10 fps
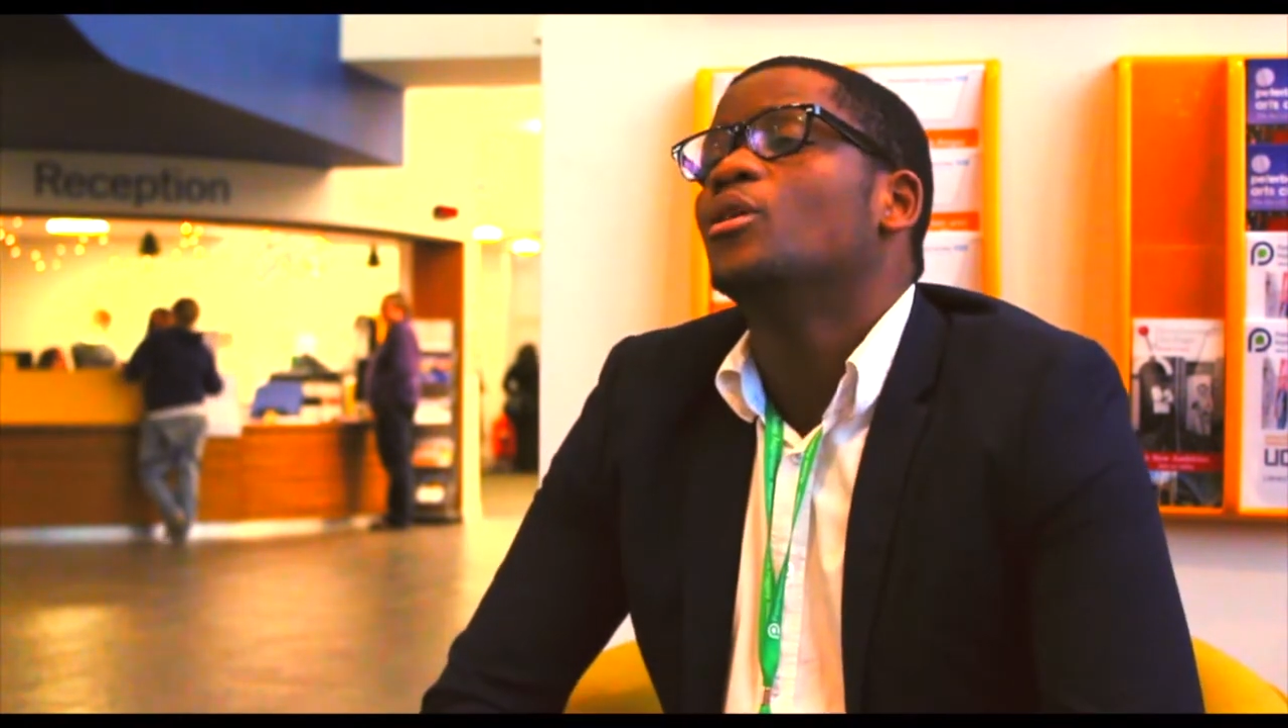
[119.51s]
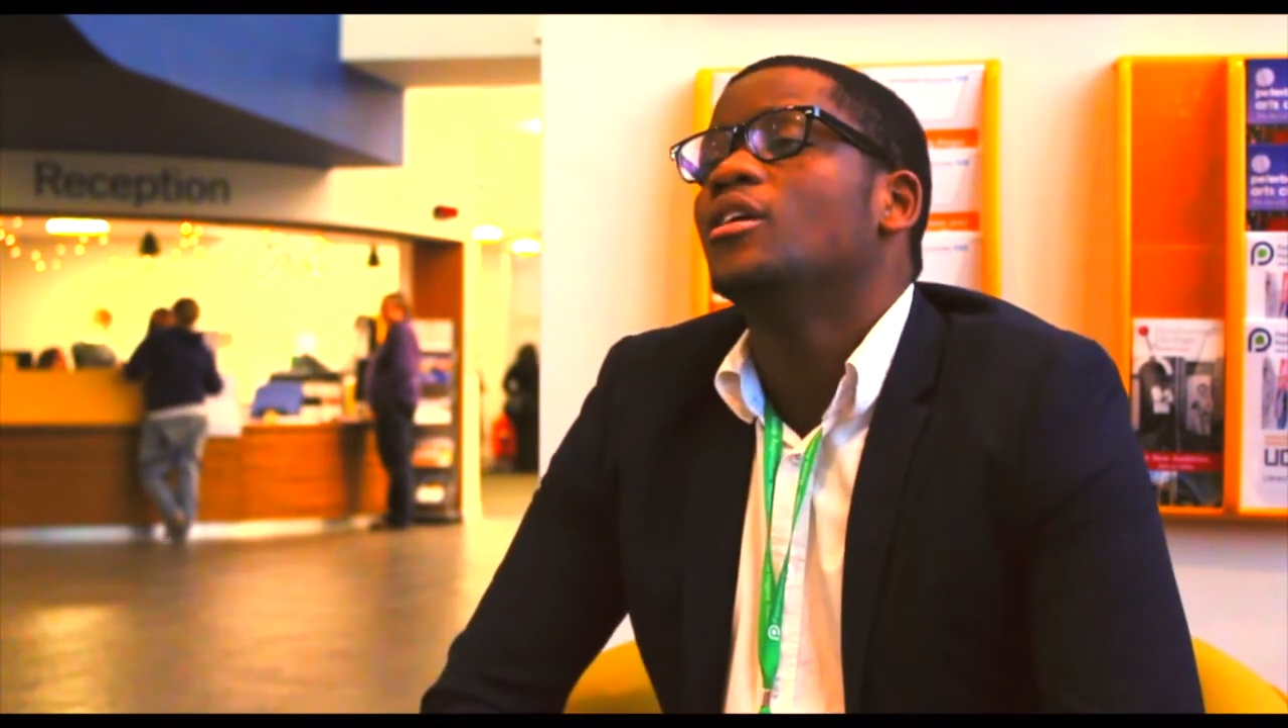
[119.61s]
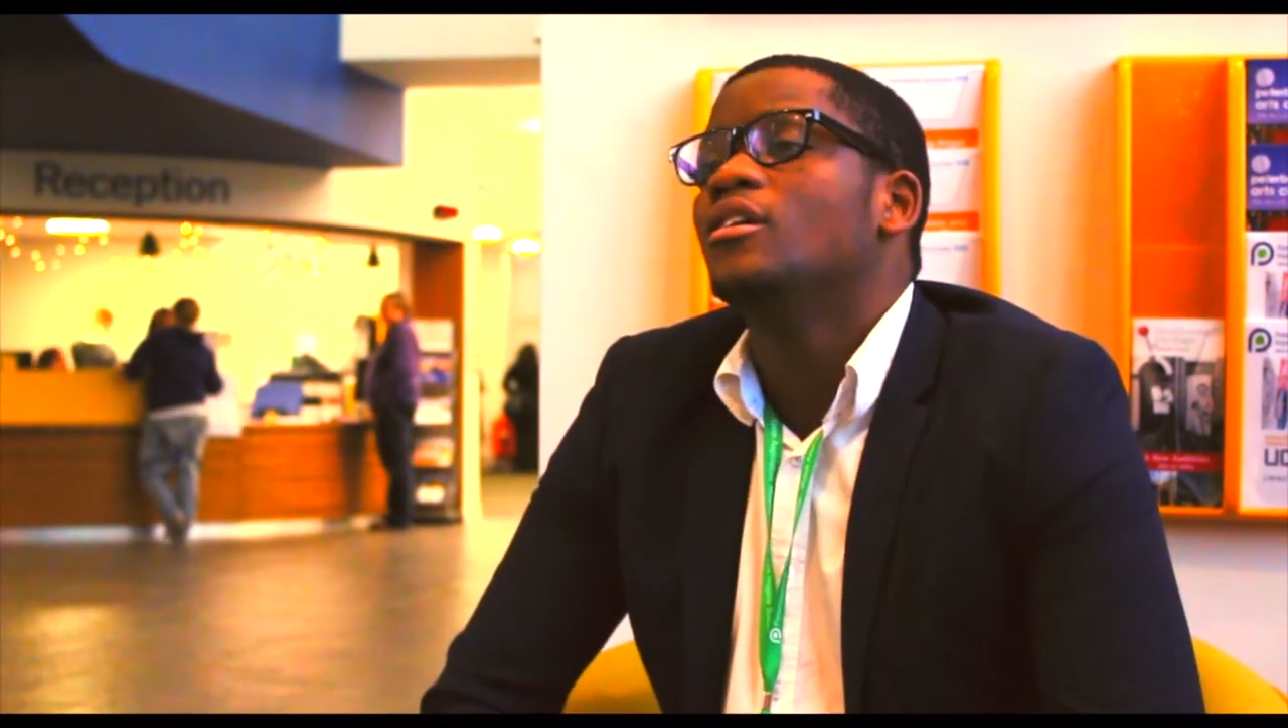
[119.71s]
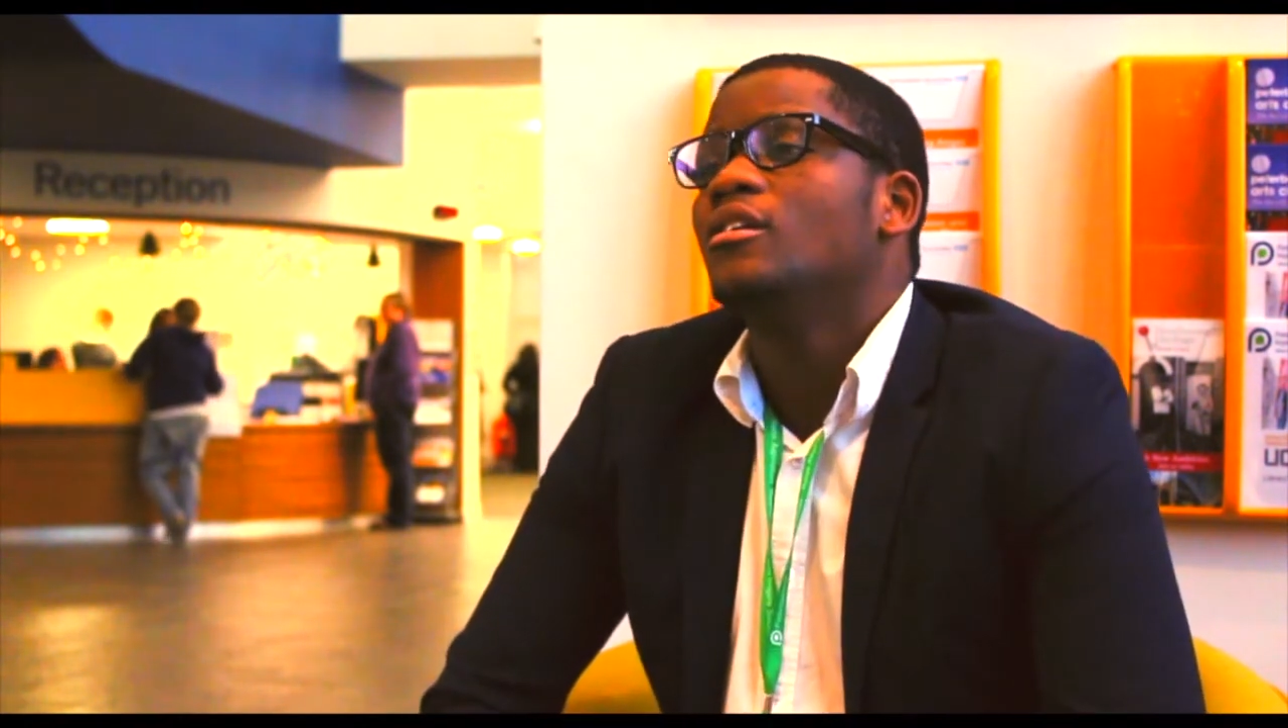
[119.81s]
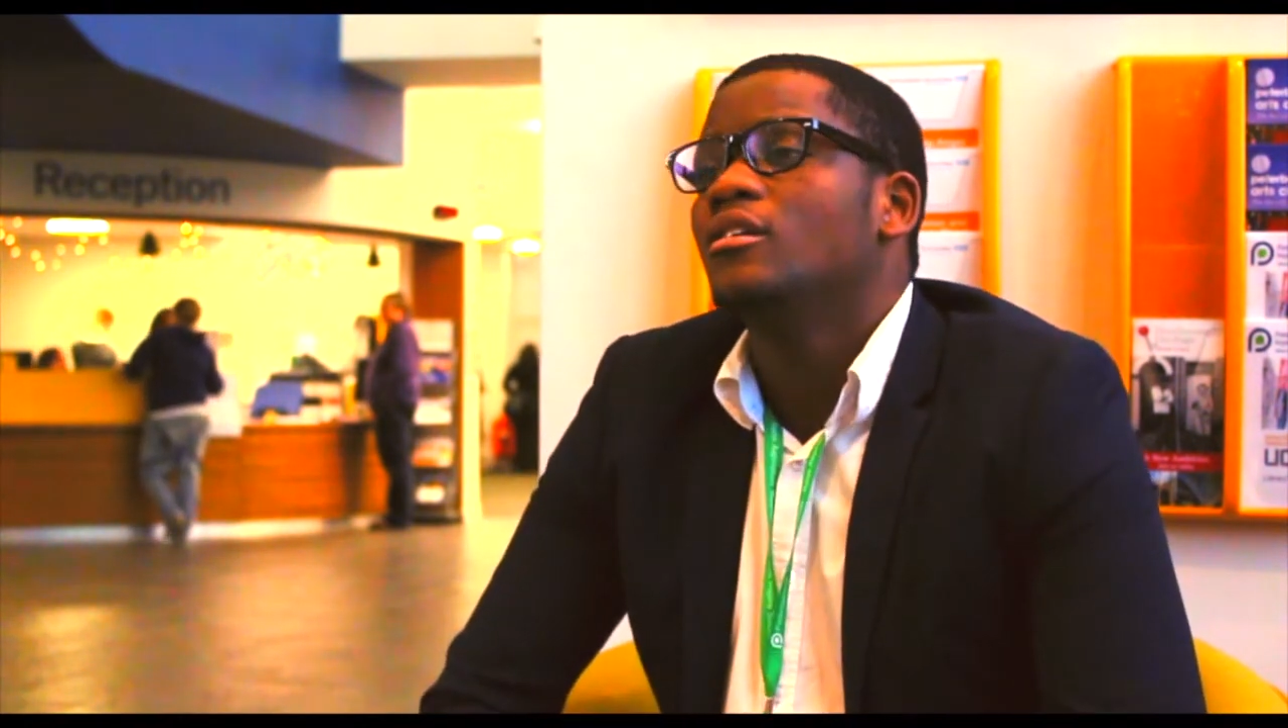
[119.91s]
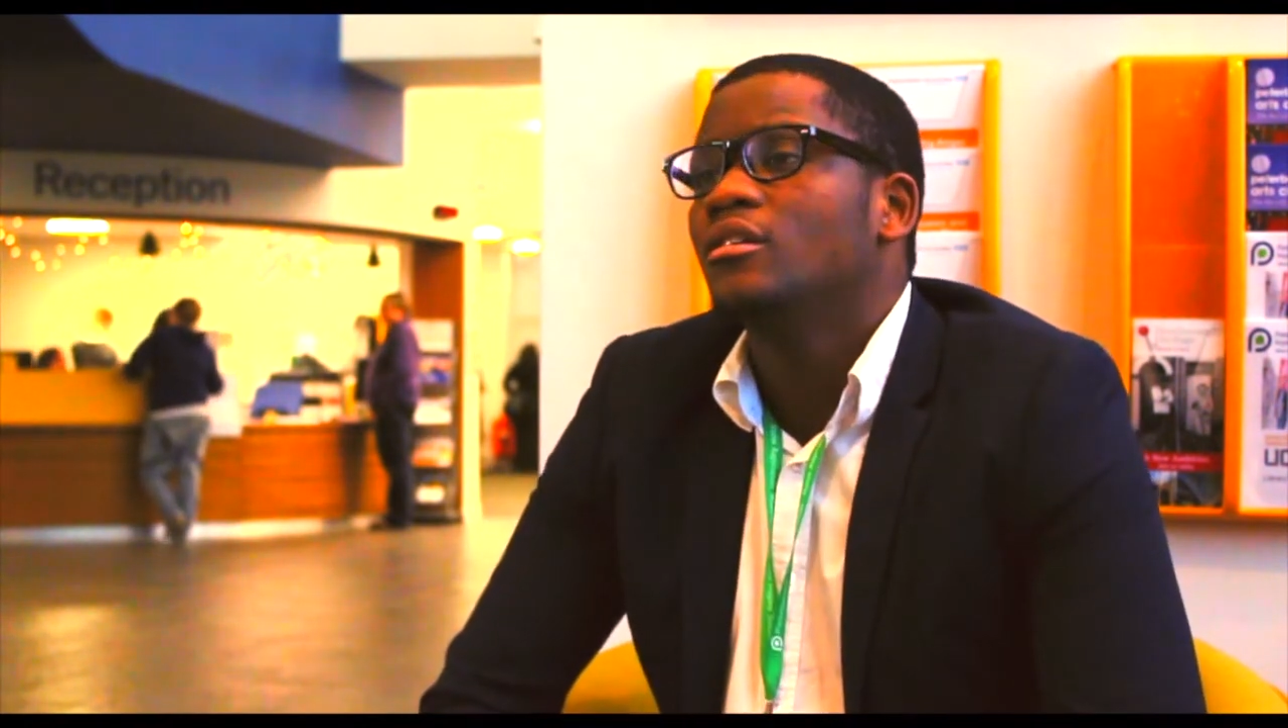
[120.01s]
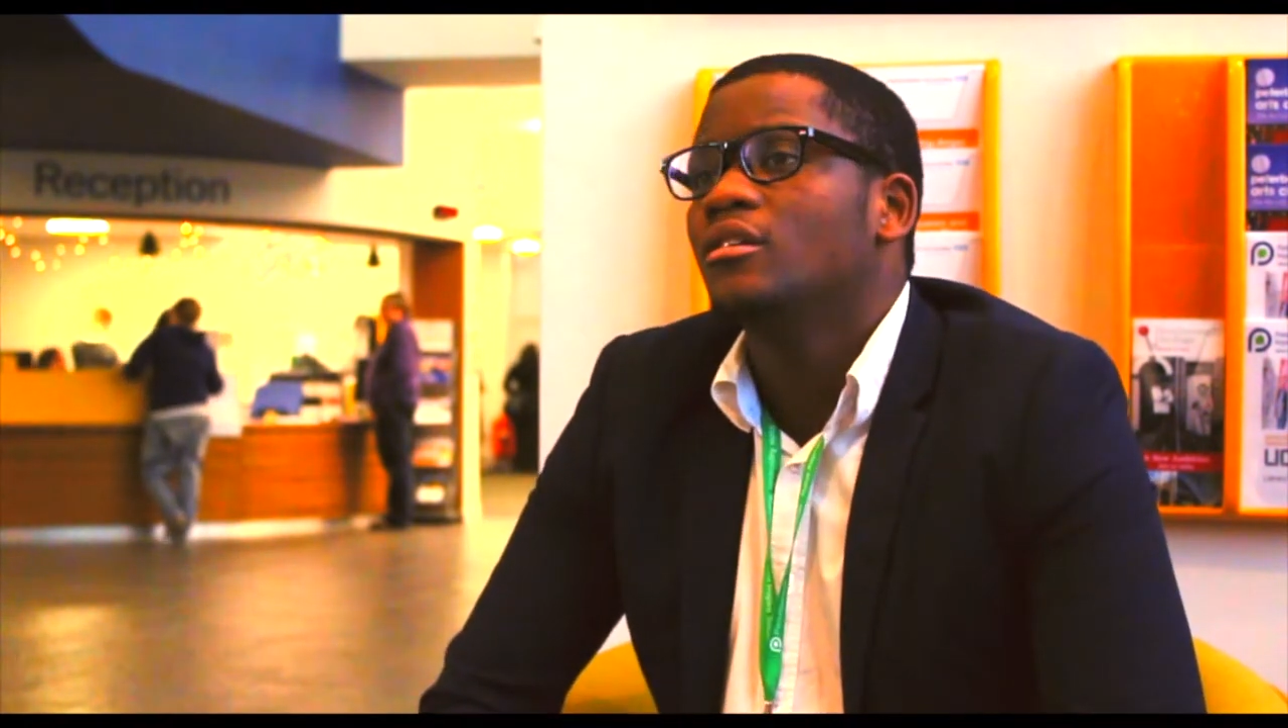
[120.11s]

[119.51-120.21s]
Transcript: we